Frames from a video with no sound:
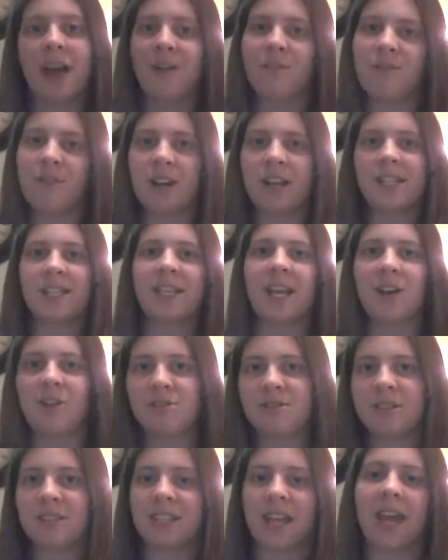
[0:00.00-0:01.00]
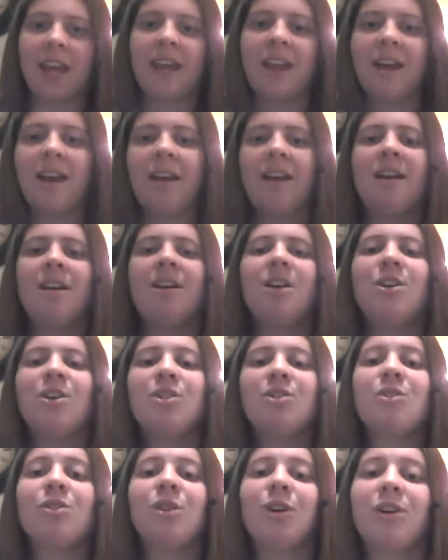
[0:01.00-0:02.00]
every single day.
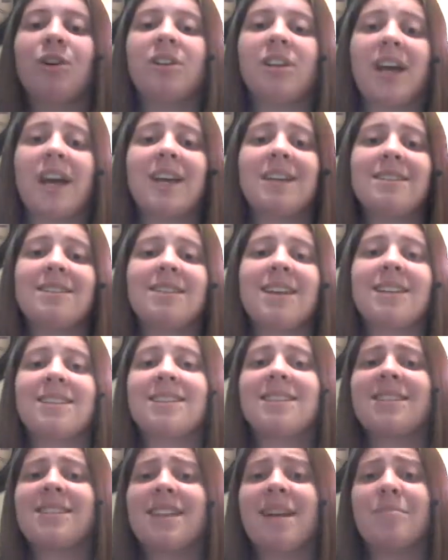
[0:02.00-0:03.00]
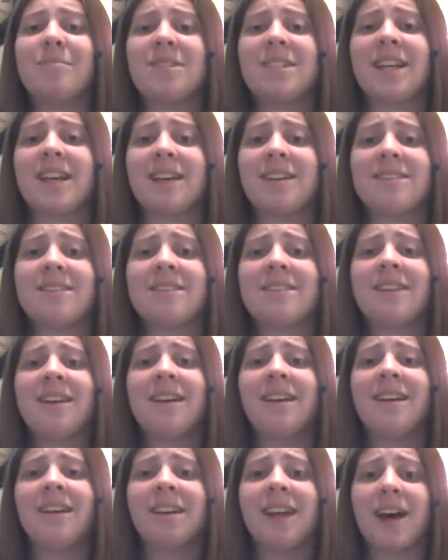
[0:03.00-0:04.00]
Learn, guys. That's step 6
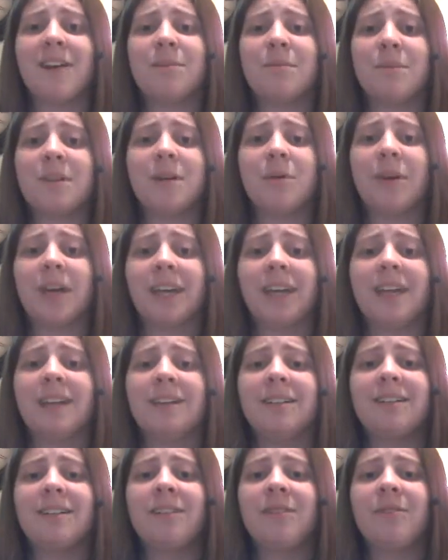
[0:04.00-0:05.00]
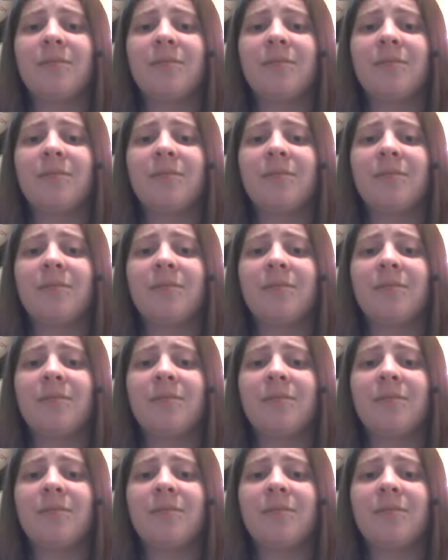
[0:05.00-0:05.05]
on how to be a Wiccan.